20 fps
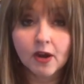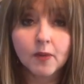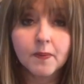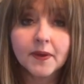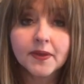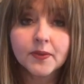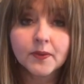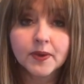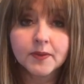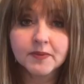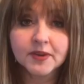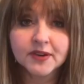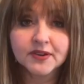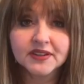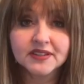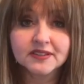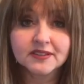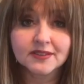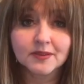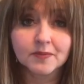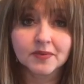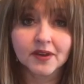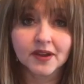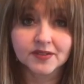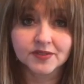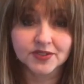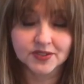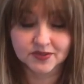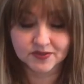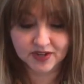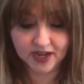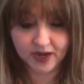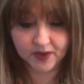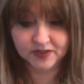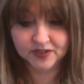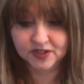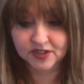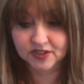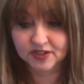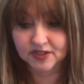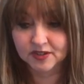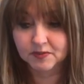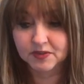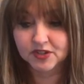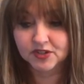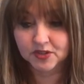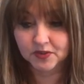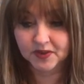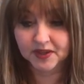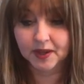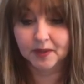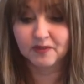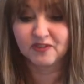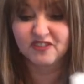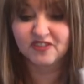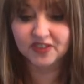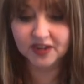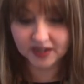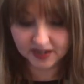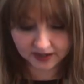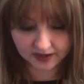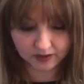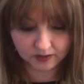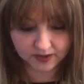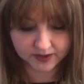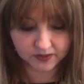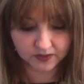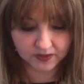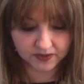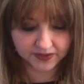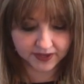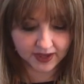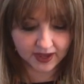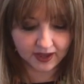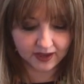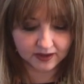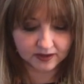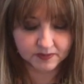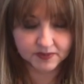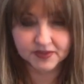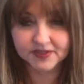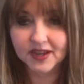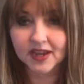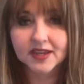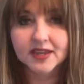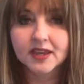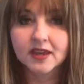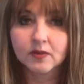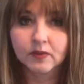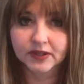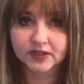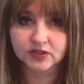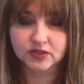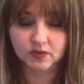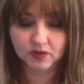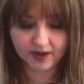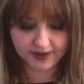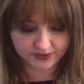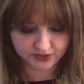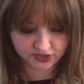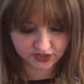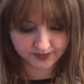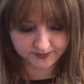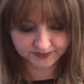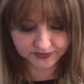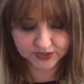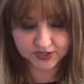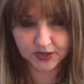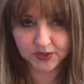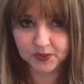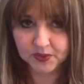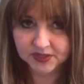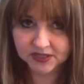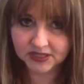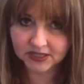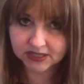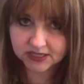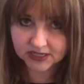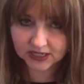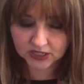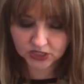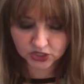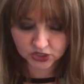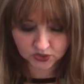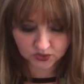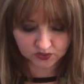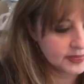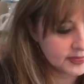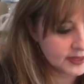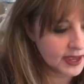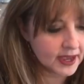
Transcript: Oh, by the way, Marianne's at the Bronx Zoo now, and she's going to be doing a video on all the animals. I can't wait to watch it. So stay tuned.